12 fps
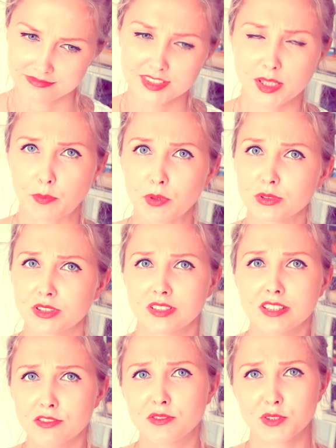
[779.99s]

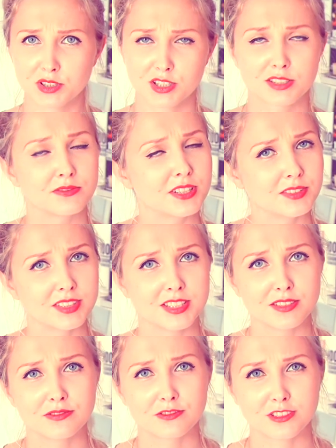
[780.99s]
supposedly works very
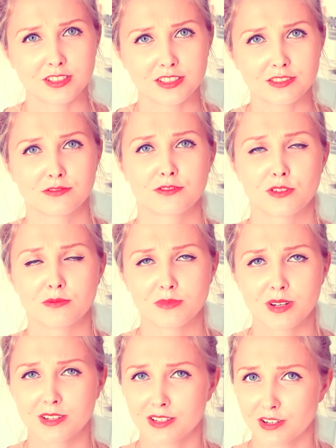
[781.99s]
different
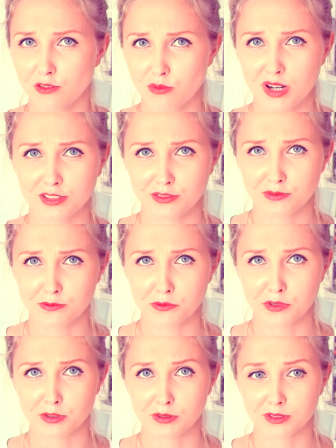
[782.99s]
from quantum
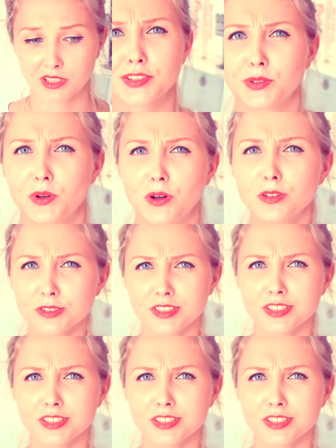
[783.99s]
world. So all